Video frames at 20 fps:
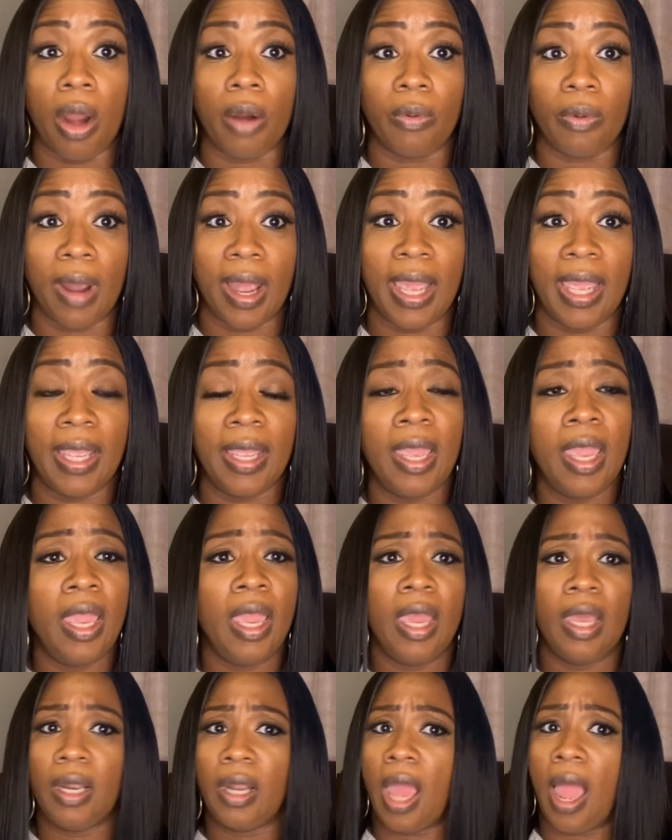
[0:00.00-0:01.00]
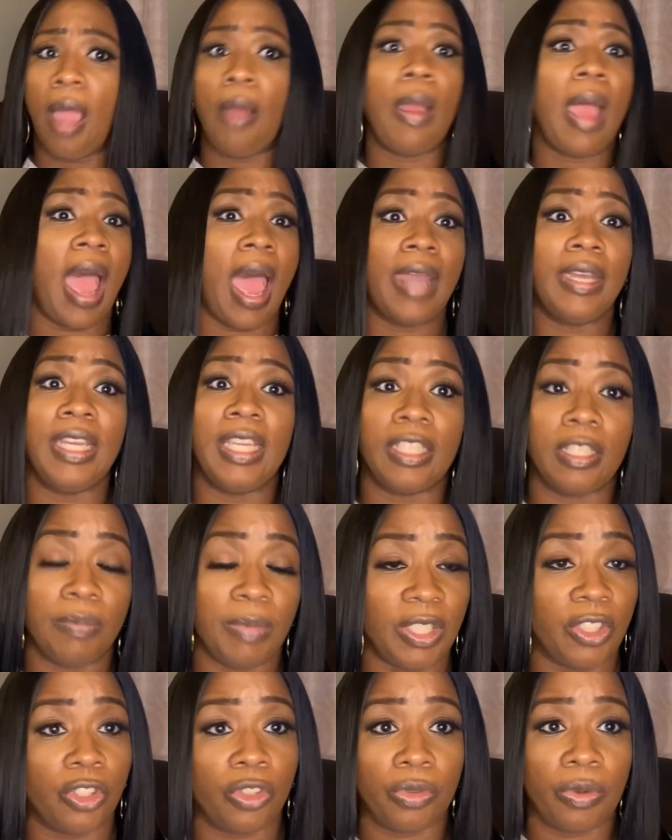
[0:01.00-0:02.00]
right? I need to be
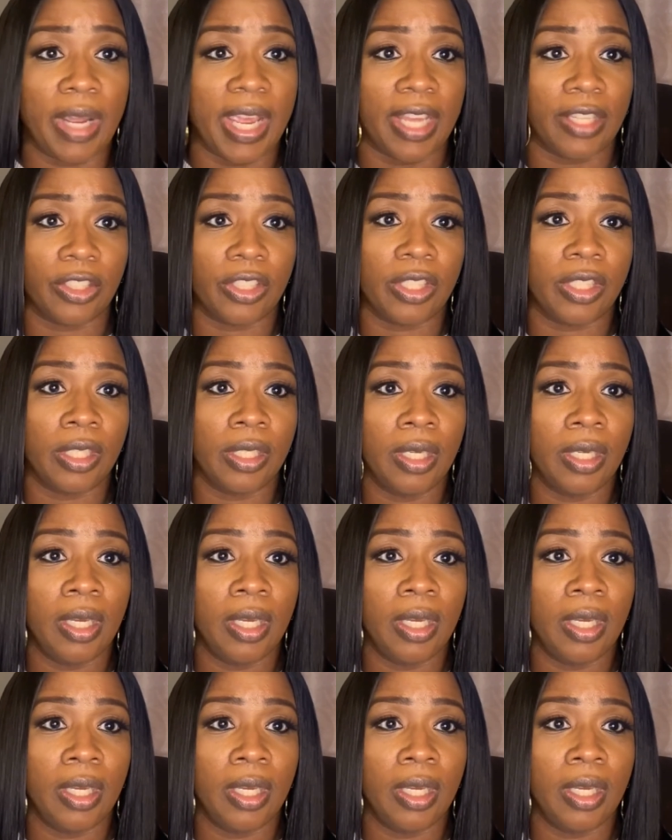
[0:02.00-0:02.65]
stretched.